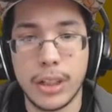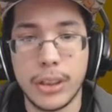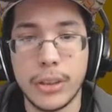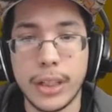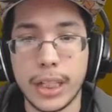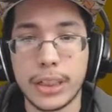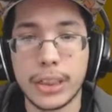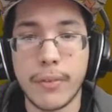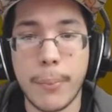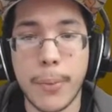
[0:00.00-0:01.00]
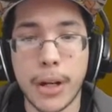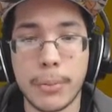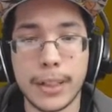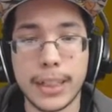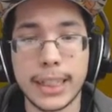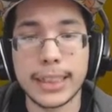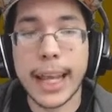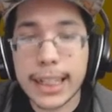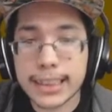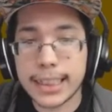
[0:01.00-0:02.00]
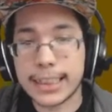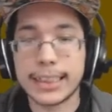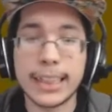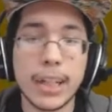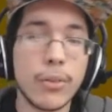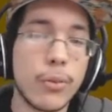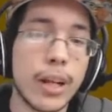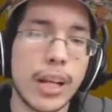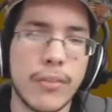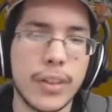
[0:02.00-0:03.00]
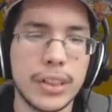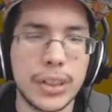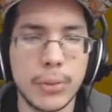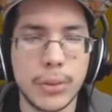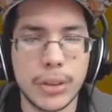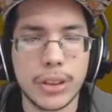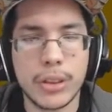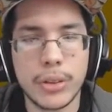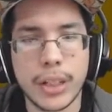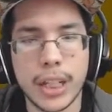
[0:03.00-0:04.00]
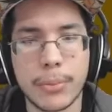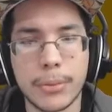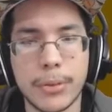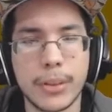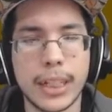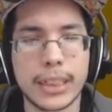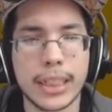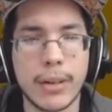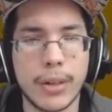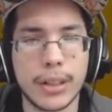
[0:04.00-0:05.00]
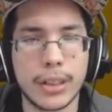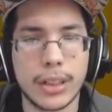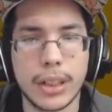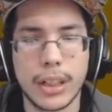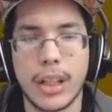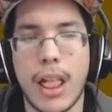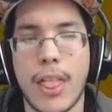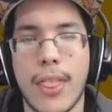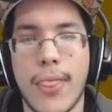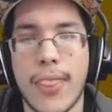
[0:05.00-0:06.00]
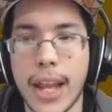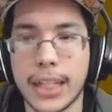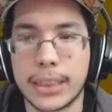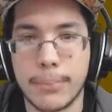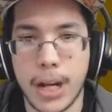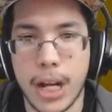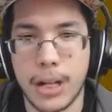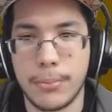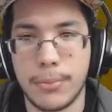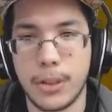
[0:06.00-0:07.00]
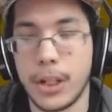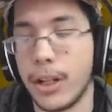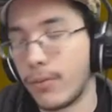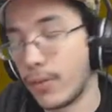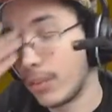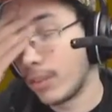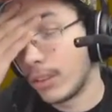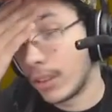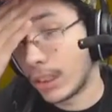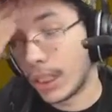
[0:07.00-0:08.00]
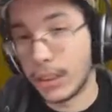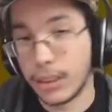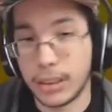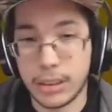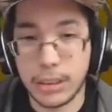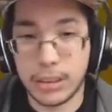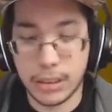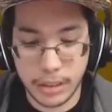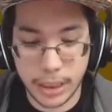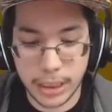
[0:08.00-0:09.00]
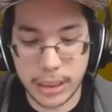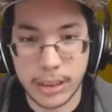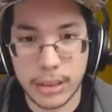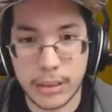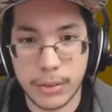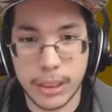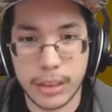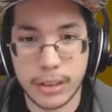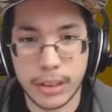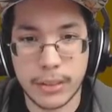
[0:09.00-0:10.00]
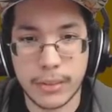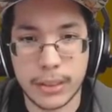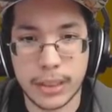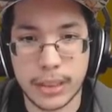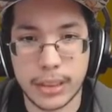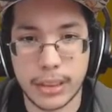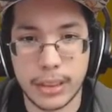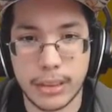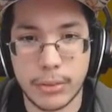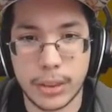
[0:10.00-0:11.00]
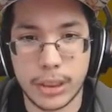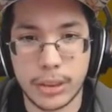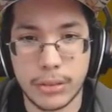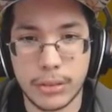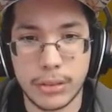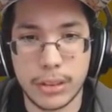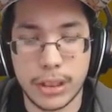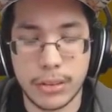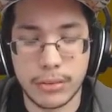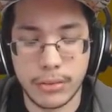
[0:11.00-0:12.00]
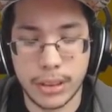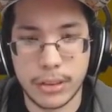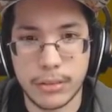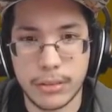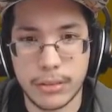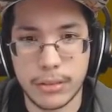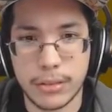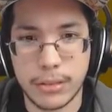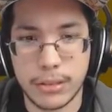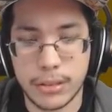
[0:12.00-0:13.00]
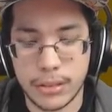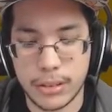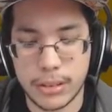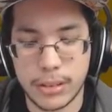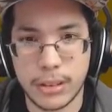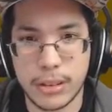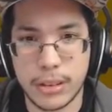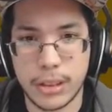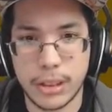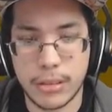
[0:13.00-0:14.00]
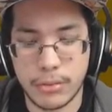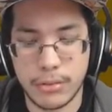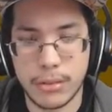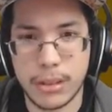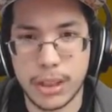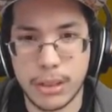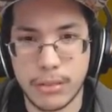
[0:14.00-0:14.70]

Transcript: You got yourself a Pokemon. That's excellent, Steve. What an adventure will you get up to next, I wonder. Thanks, Mom. You're helpful. Okay, do you give us like the running shoes or no? No. No. No.